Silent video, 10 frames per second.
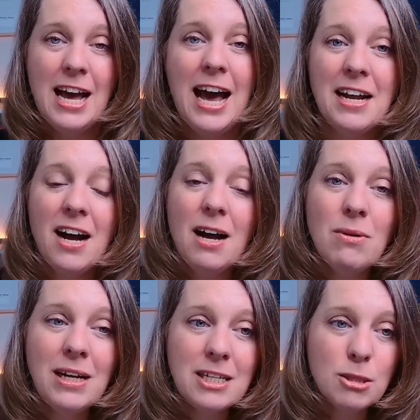and I
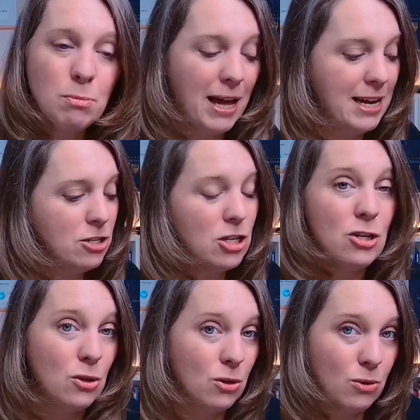will explain to
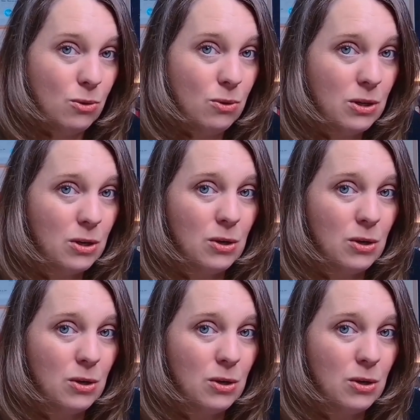you